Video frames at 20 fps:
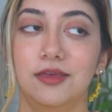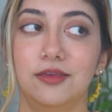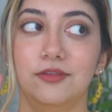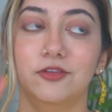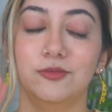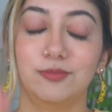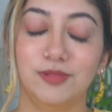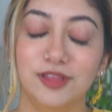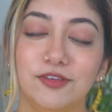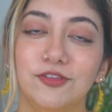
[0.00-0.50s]

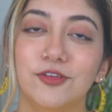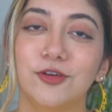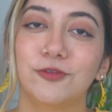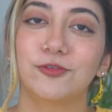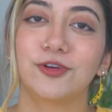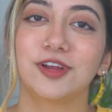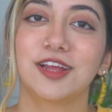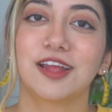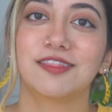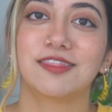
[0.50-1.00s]
So please don't
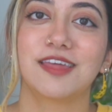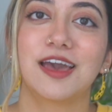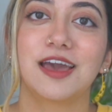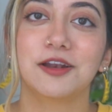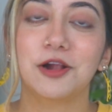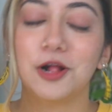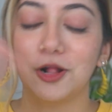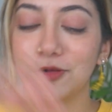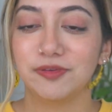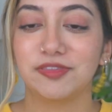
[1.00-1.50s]
forget
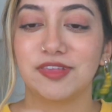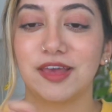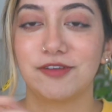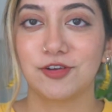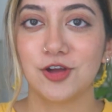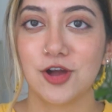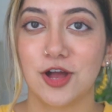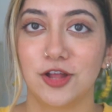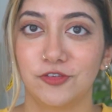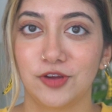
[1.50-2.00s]
that, always have
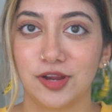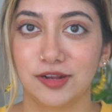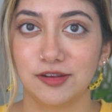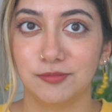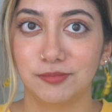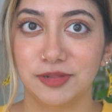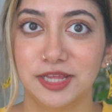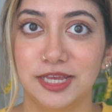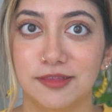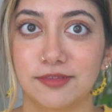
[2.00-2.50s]
a contract
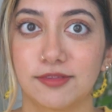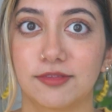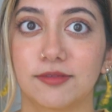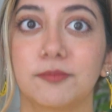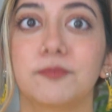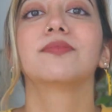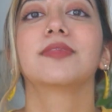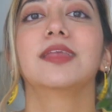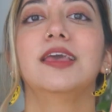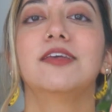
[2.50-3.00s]
in place.